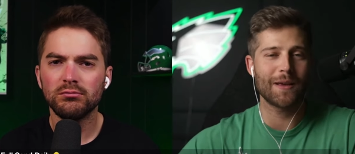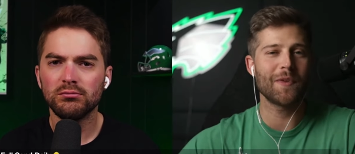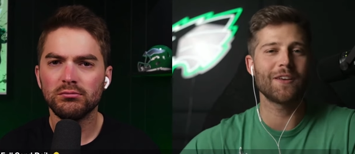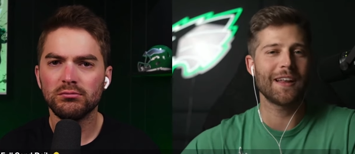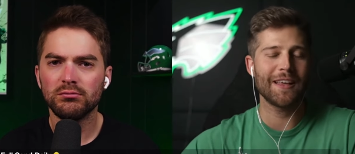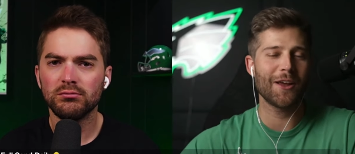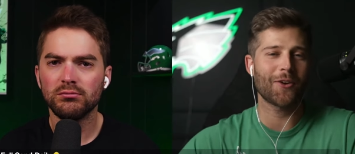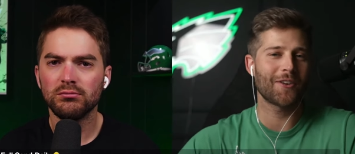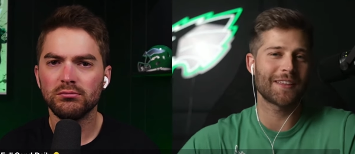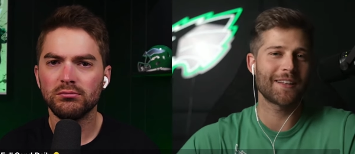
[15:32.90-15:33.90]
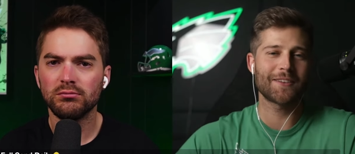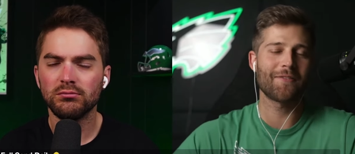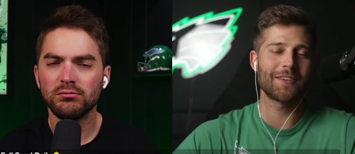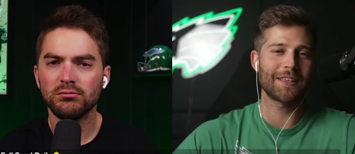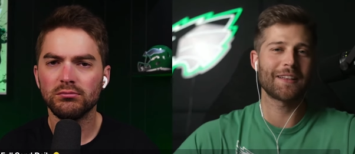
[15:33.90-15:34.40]
Speaker 1: million a year, because that's
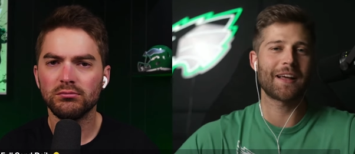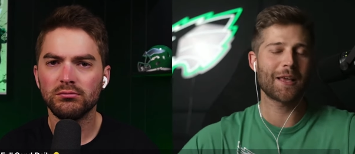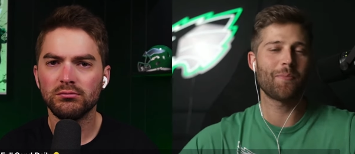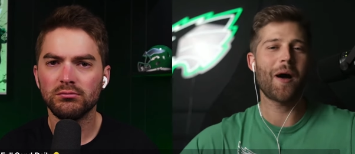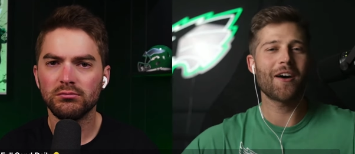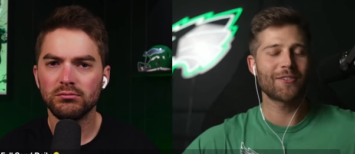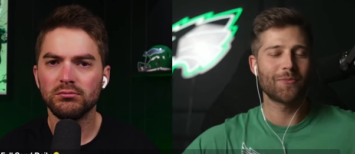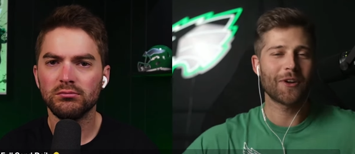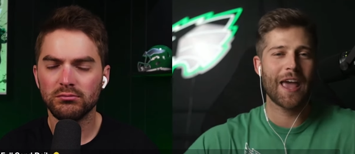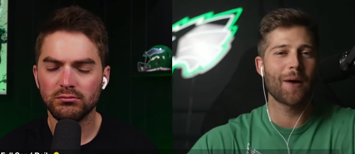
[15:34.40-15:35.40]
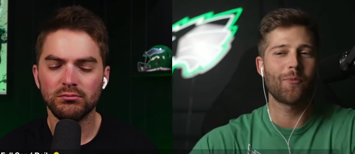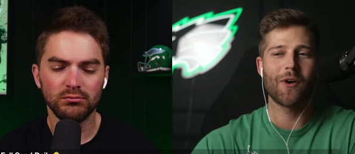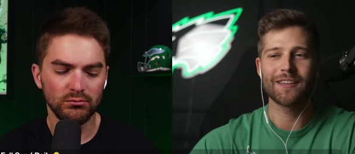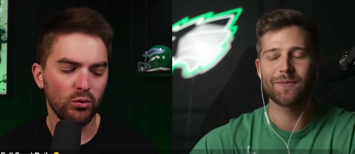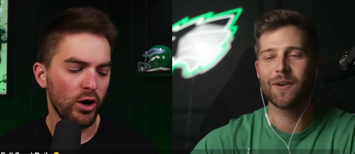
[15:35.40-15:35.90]
obviously like impossible cap
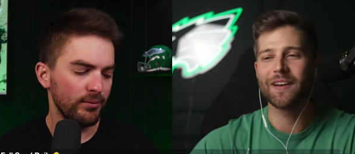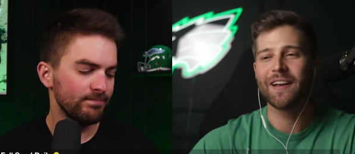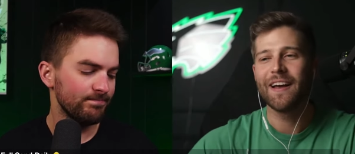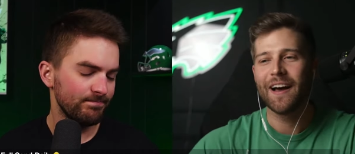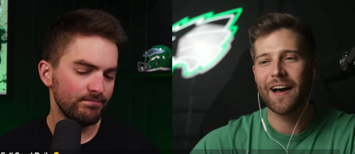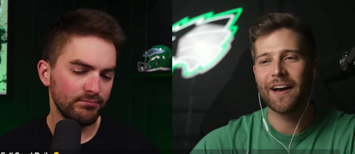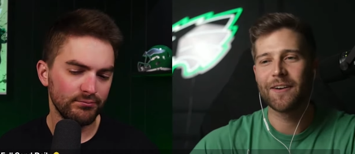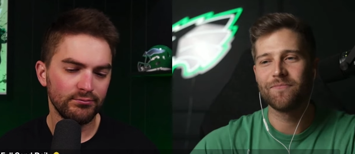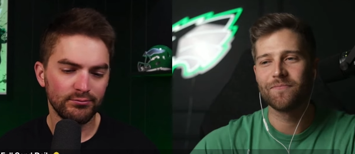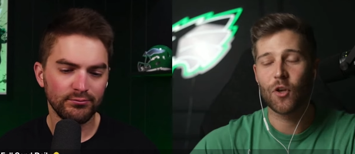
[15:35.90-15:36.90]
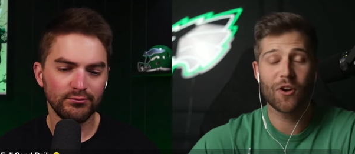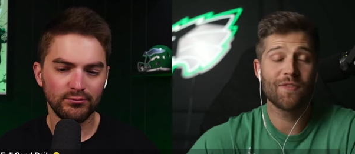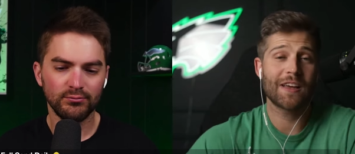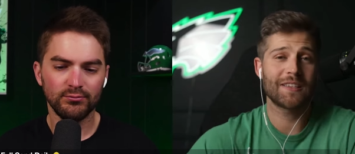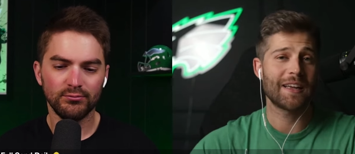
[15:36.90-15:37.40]
wise. Right. But um, good
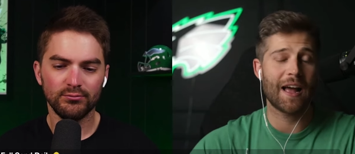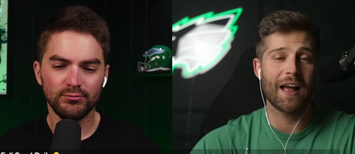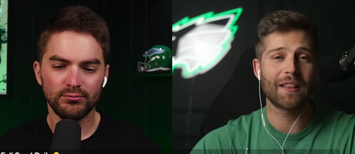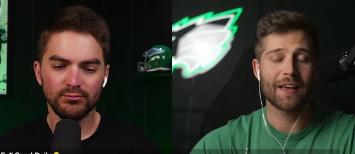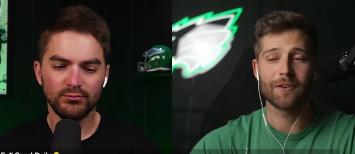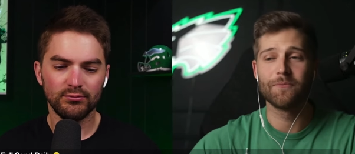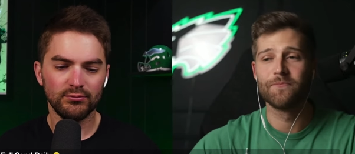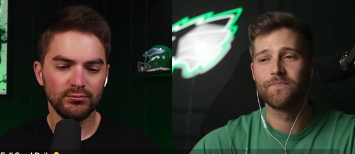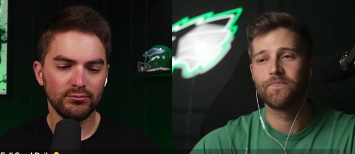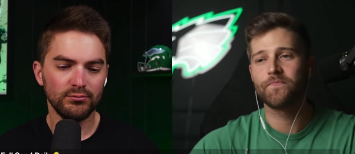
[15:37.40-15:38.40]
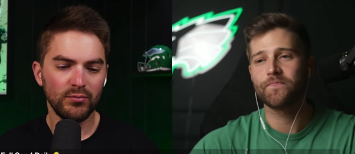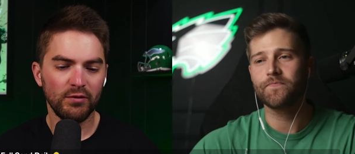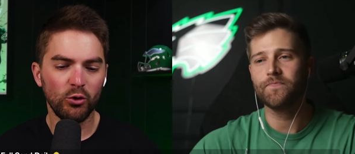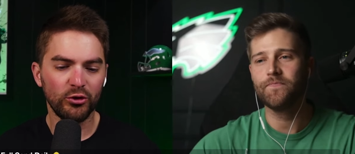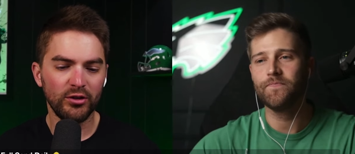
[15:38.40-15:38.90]
investing. I, I like it.
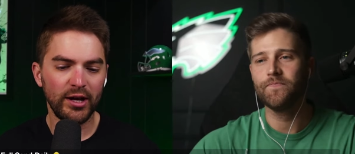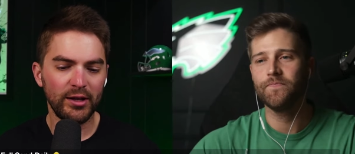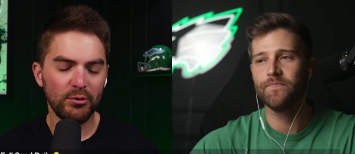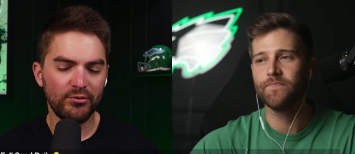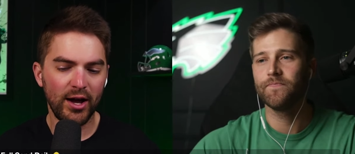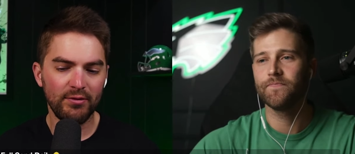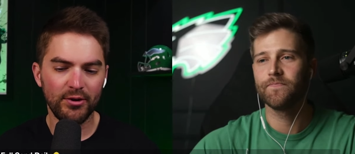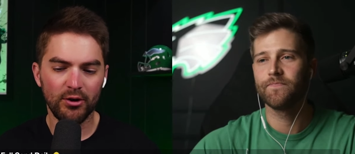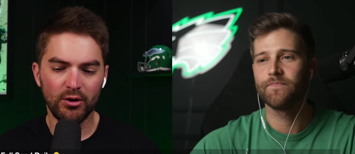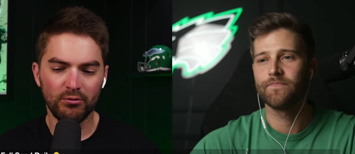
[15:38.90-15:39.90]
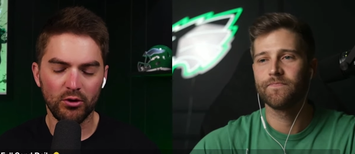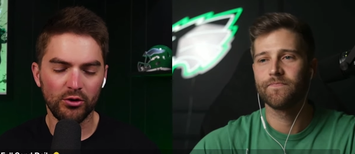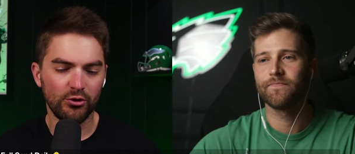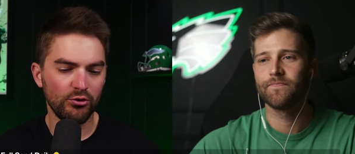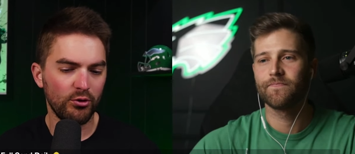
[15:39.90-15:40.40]
Speaker 2: Full send daily with five here for our
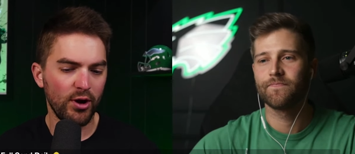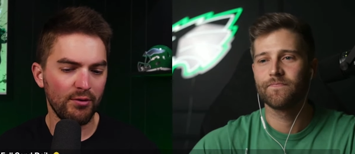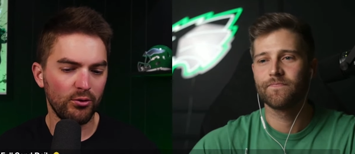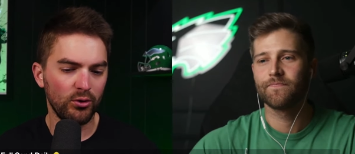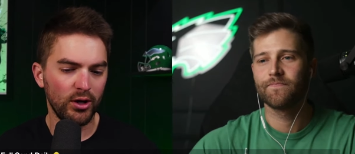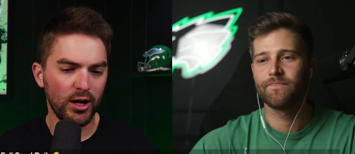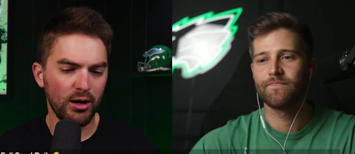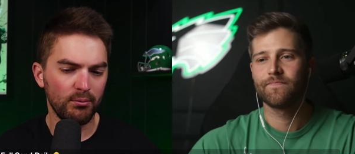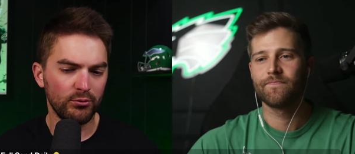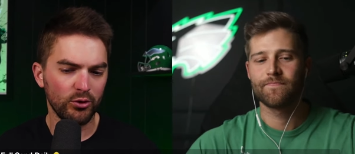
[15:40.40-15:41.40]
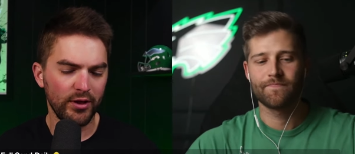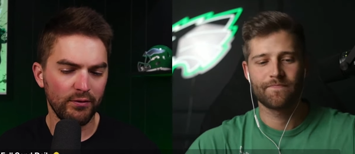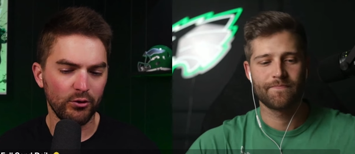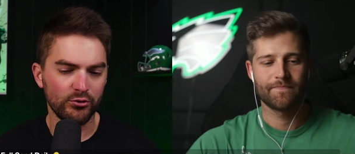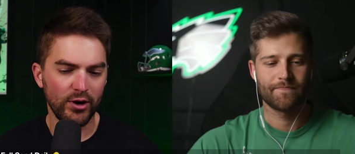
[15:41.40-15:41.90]
jersey raffle um, during the
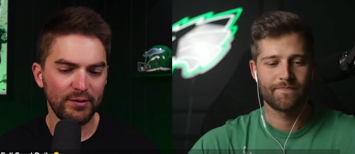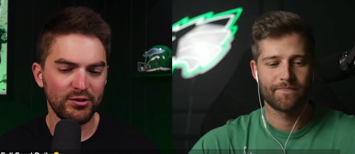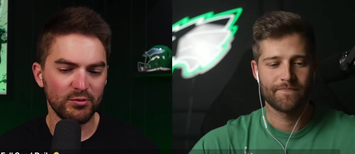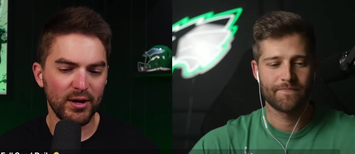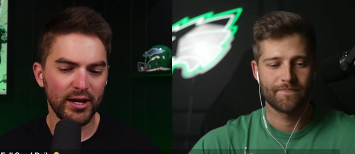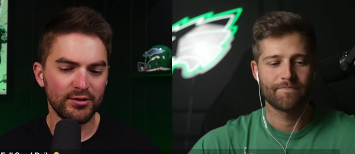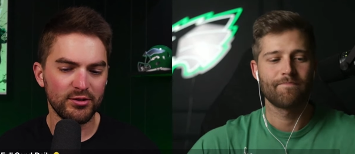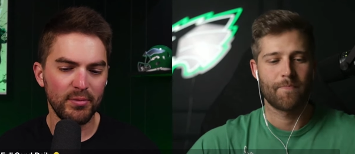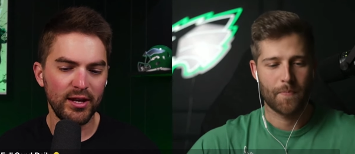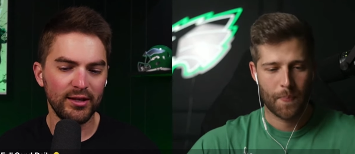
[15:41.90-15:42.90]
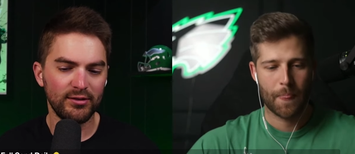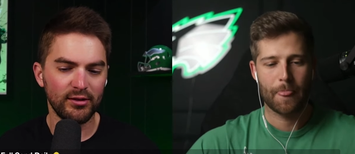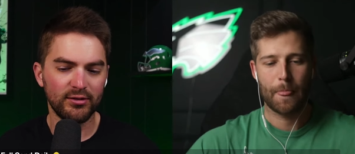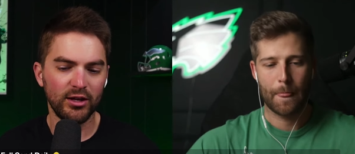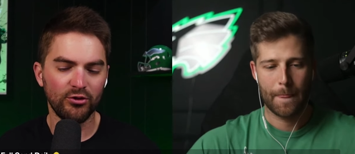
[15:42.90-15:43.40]
NFL draft. Is my guess Smitty gets his
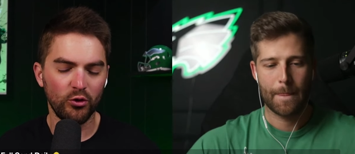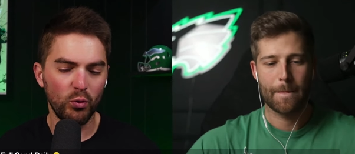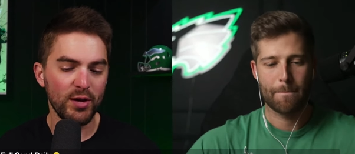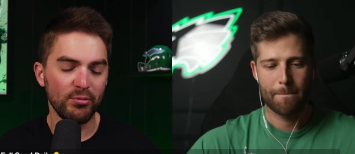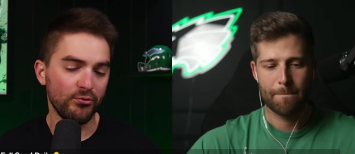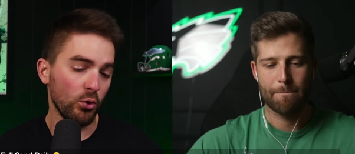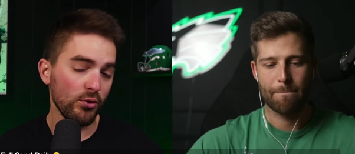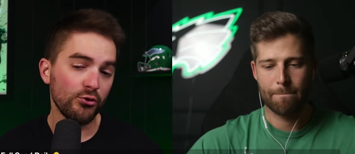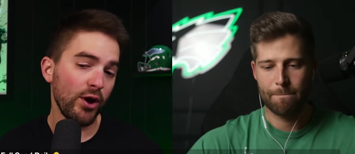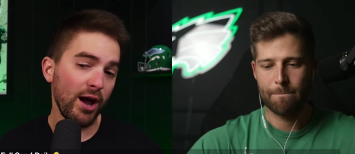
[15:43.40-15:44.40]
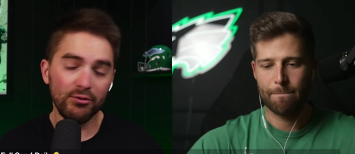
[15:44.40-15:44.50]
extension the week before the draft.